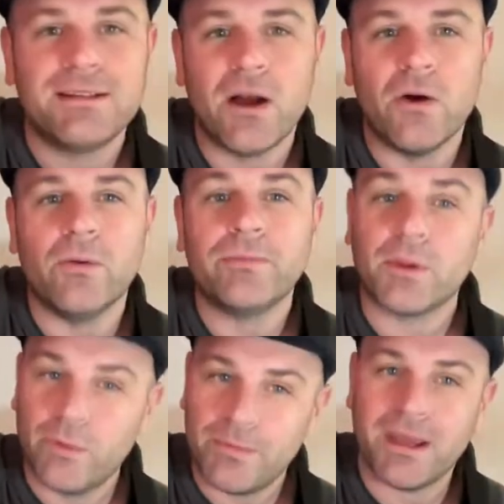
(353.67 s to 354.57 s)
So
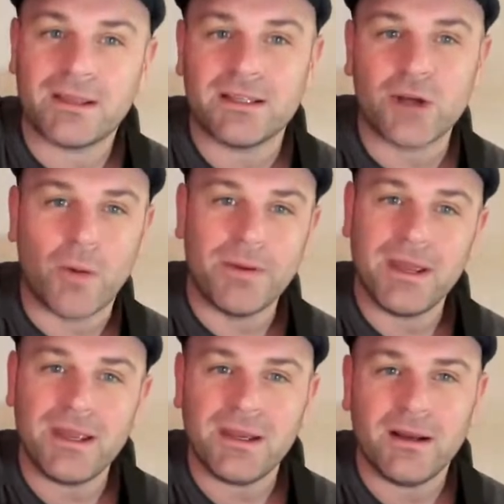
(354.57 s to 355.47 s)
we pick the top
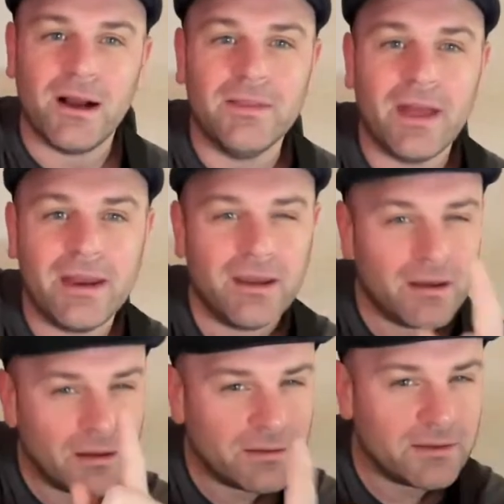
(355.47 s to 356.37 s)
E, and then
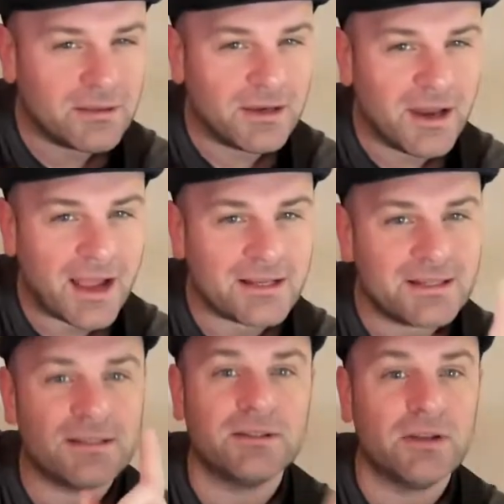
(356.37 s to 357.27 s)
the
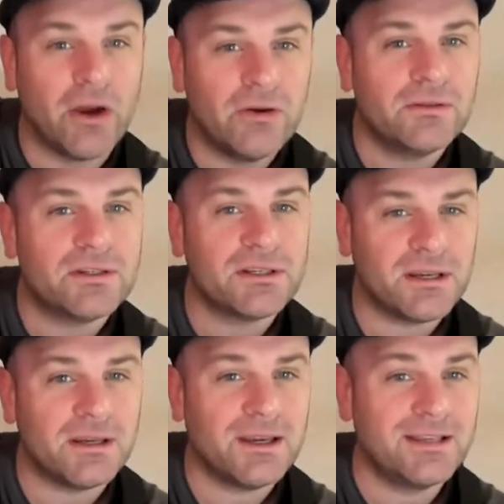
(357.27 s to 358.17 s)
next note
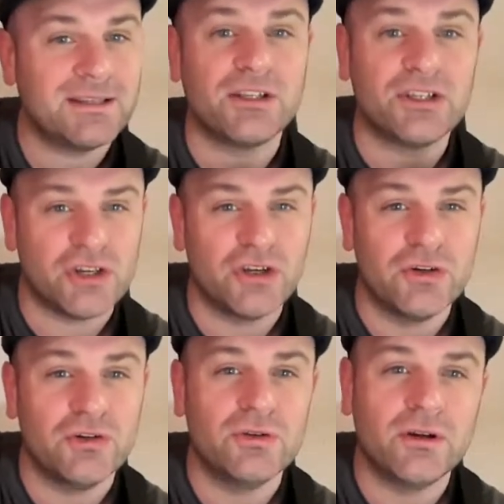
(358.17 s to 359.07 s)
is
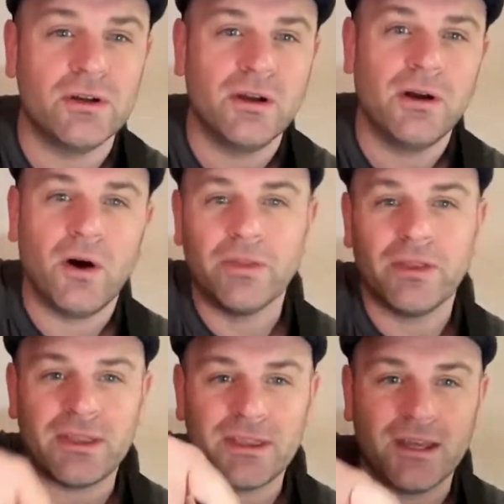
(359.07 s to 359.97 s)
2 on the
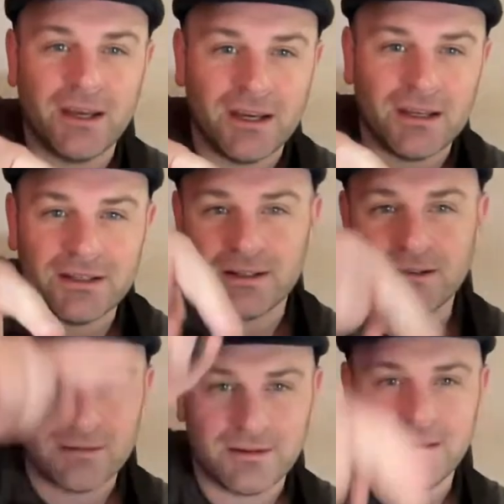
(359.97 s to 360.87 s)
3rd
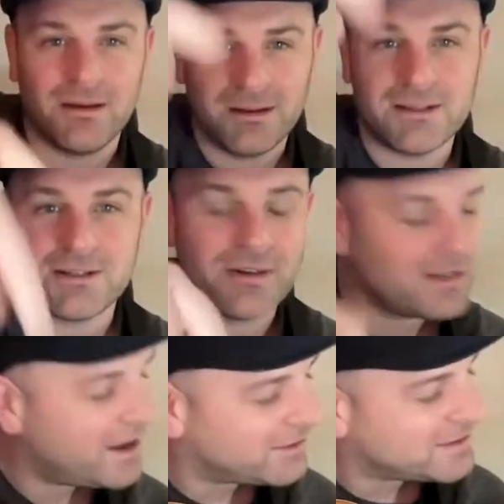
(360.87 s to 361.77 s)
string
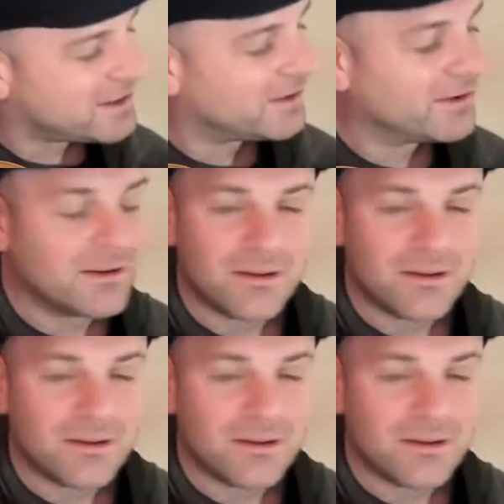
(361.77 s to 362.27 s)
down, so